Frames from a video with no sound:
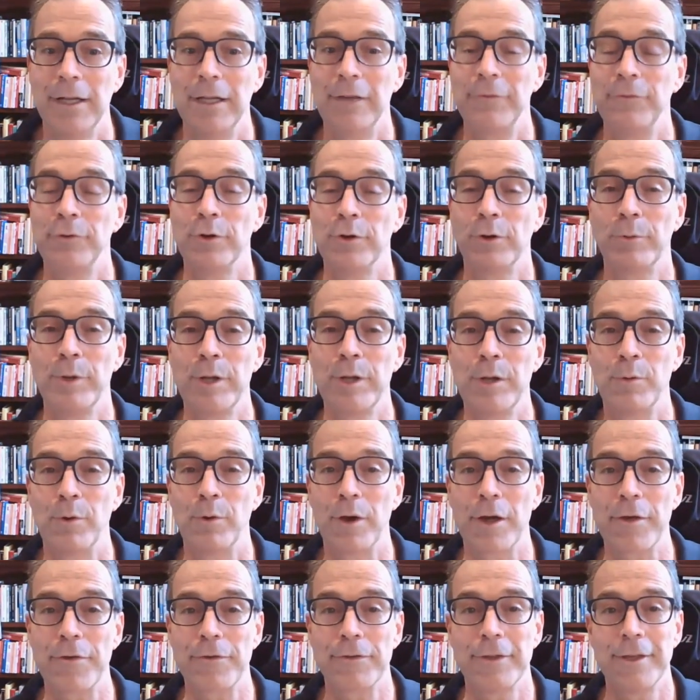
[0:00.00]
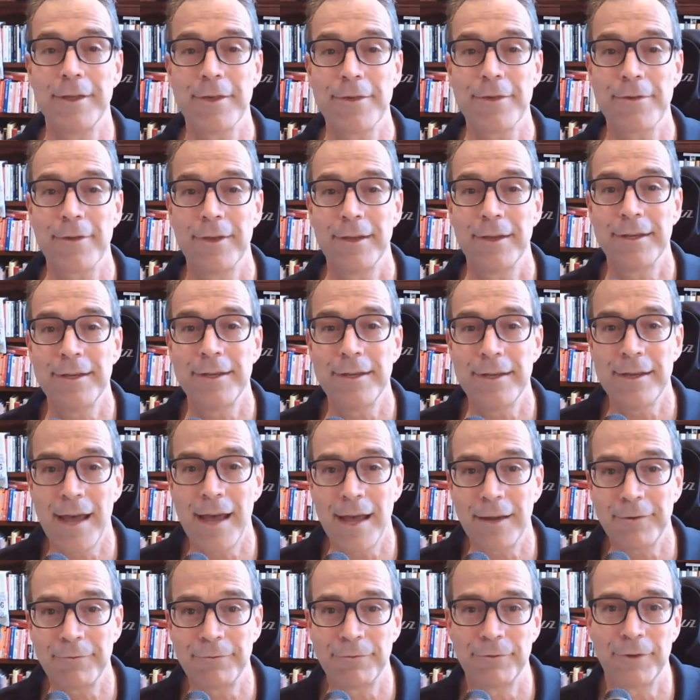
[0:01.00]
if your request is
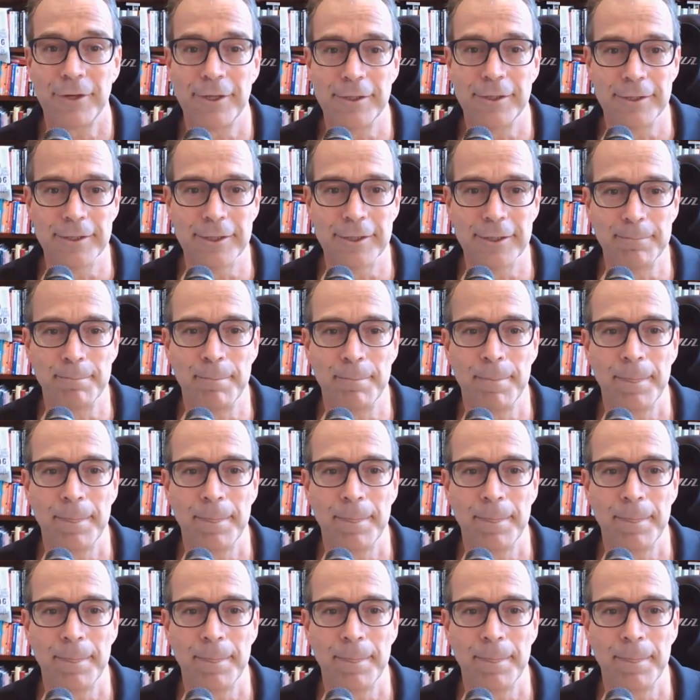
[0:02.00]
not funded.